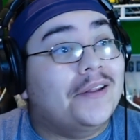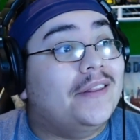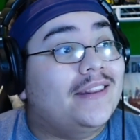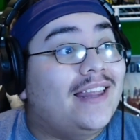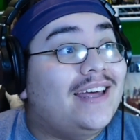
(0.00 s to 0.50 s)

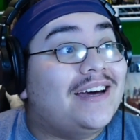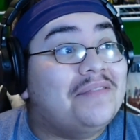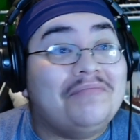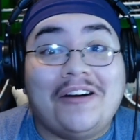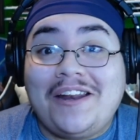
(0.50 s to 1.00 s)

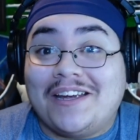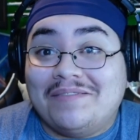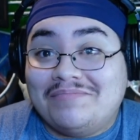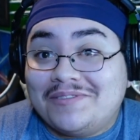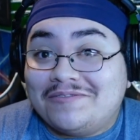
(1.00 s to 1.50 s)
I'm ready.
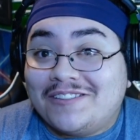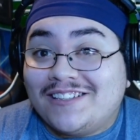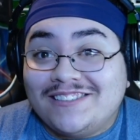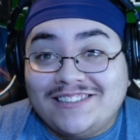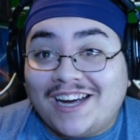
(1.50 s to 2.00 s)
I'm
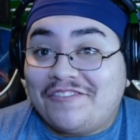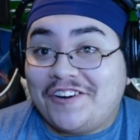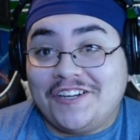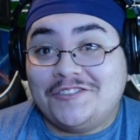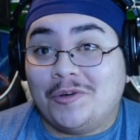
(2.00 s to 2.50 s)
ready to dive
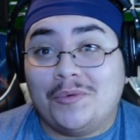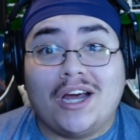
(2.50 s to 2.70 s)
right into it.